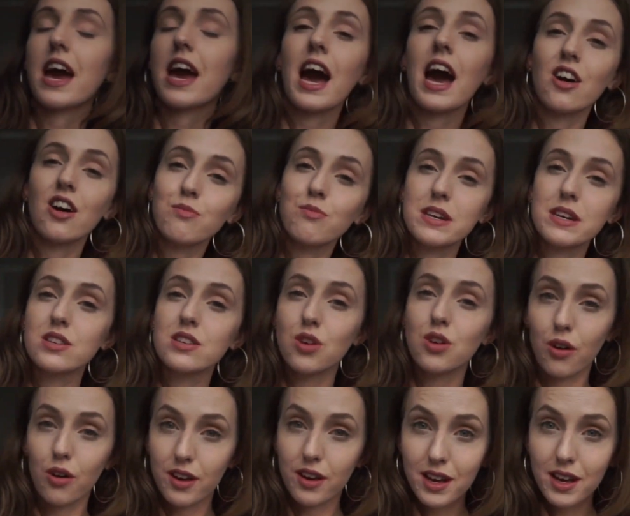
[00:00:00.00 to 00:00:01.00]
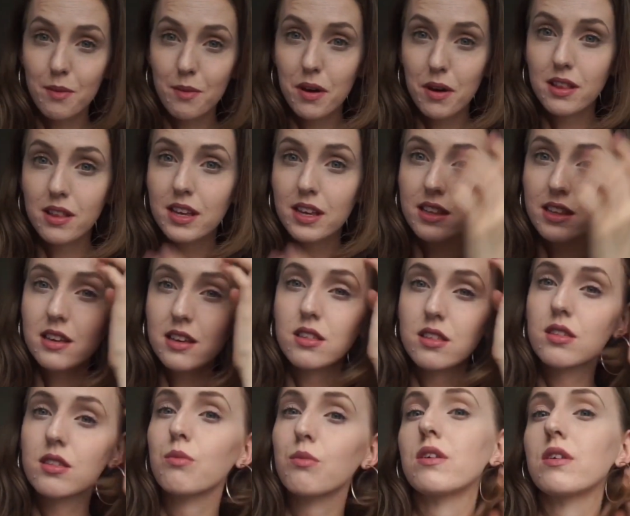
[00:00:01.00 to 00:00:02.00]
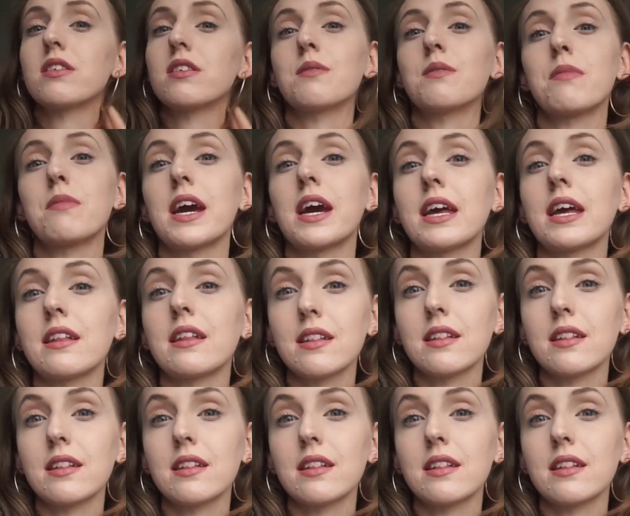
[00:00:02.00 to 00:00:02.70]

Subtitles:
I have been talking about Lilith within my